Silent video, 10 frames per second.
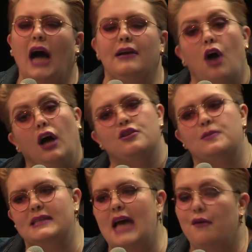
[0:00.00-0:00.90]
I, I used
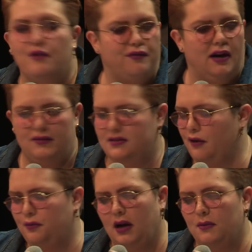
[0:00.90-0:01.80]
to be terrified of
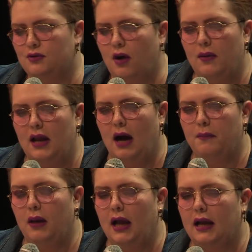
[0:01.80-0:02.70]
stuff when I was growing
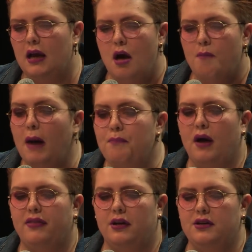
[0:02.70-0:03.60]
up. Like my
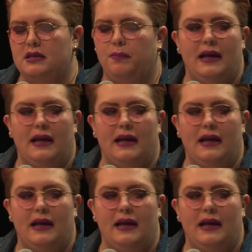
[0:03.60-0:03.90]
brother used to